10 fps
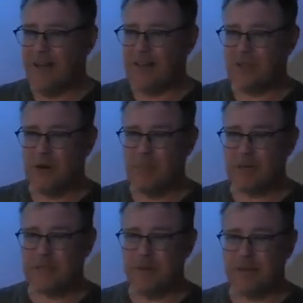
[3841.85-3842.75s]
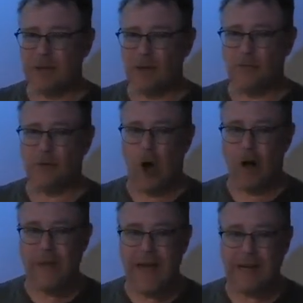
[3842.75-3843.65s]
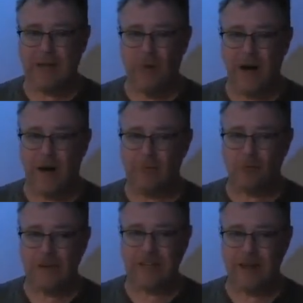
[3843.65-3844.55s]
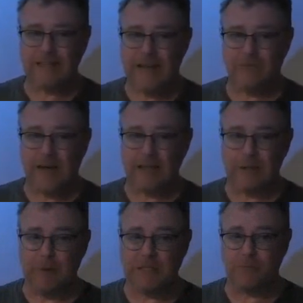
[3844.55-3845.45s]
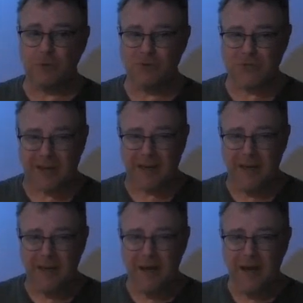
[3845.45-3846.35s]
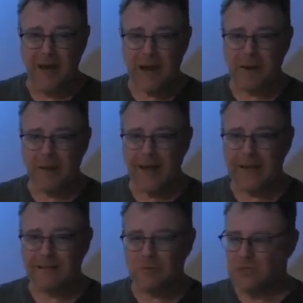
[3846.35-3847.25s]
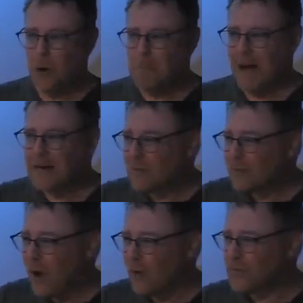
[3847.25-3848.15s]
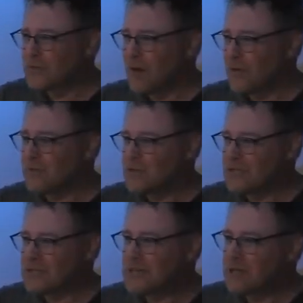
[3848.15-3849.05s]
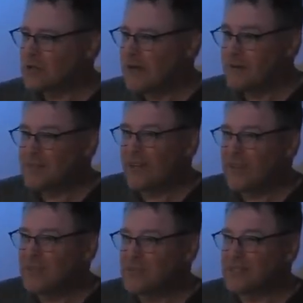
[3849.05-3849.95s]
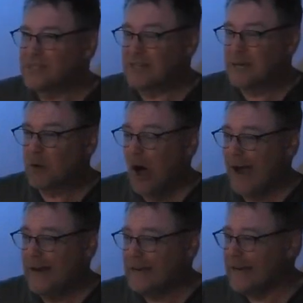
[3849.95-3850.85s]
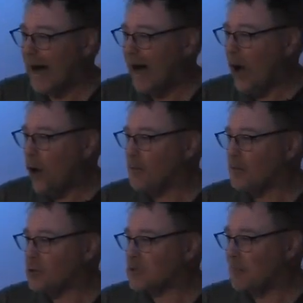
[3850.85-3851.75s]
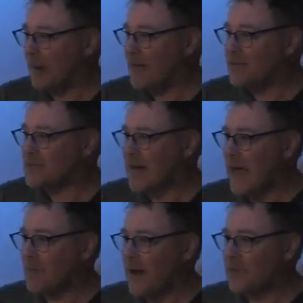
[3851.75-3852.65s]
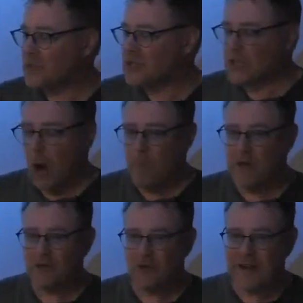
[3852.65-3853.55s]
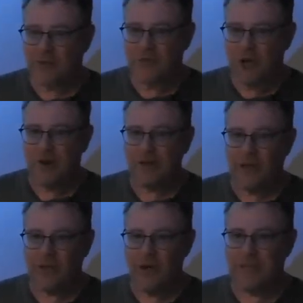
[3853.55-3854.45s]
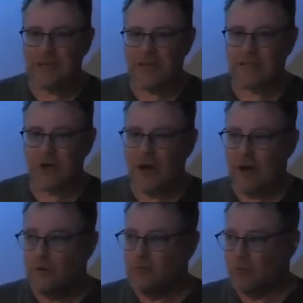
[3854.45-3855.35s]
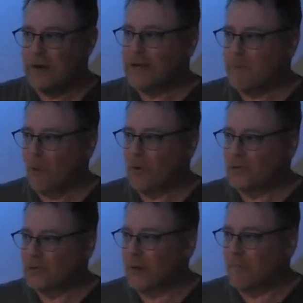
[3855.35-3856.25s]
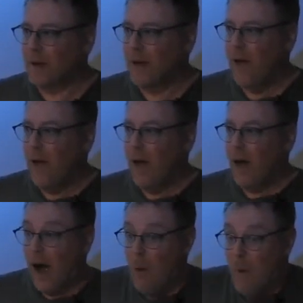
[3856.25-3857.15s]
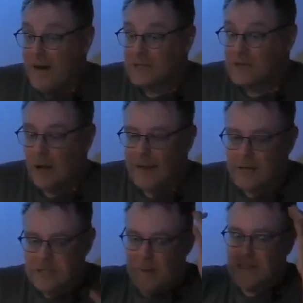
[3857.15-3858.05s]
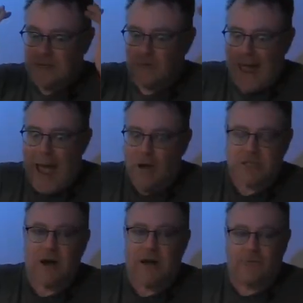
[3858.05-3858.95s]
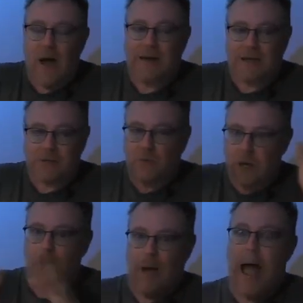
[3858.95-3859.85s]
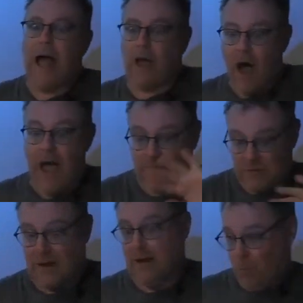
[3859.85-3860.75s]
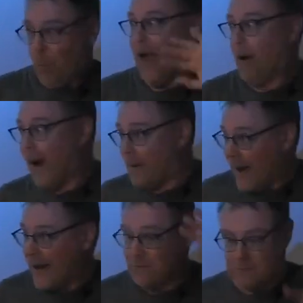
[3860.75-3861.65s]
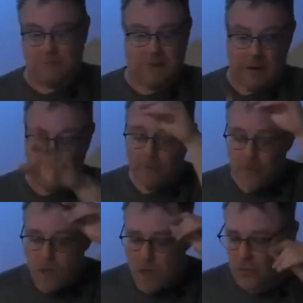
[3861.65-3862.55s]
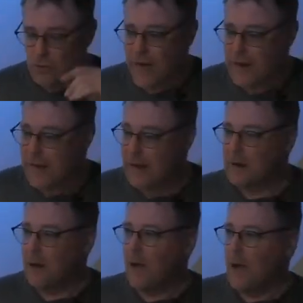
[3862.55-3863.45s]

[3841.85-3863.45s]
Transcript: Is there any possibility you've got that anywhere? I'd really like to have that little piece of music. And I'm like, there was no money involved. There was no, there was just literally, and I think this is some guy in India who used to play this game and there was just the opening track that was only like 30 seconds long and it was really important to him. I went to the, like I spent several hours trying to find it because it was on archives uh, way, way back, going through that again.